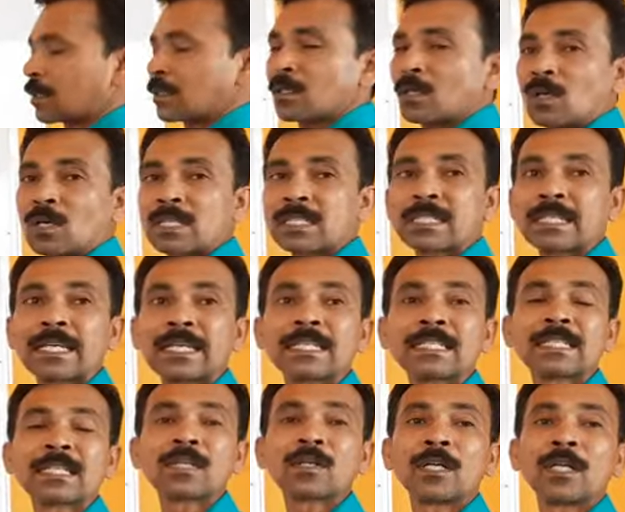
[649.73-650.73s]
Cos a is
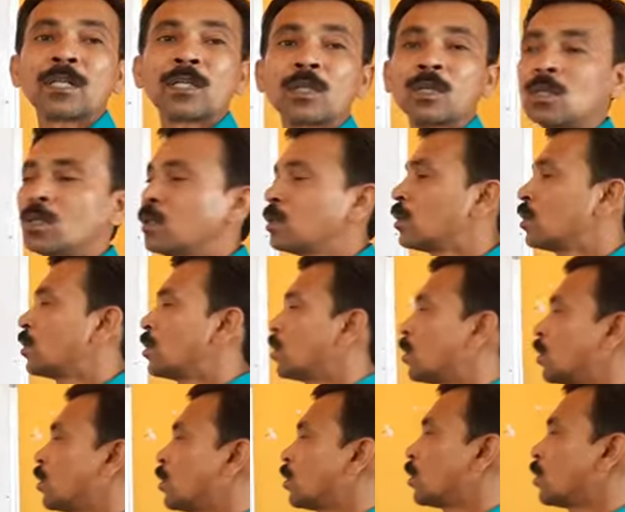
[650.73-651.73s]
equal
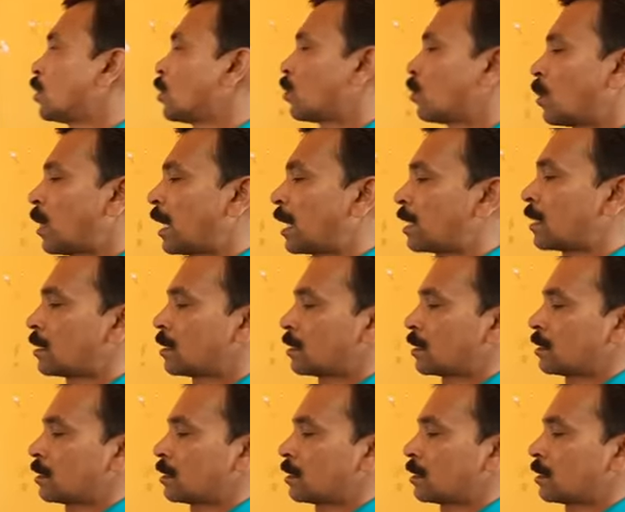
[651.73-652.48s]
to 1.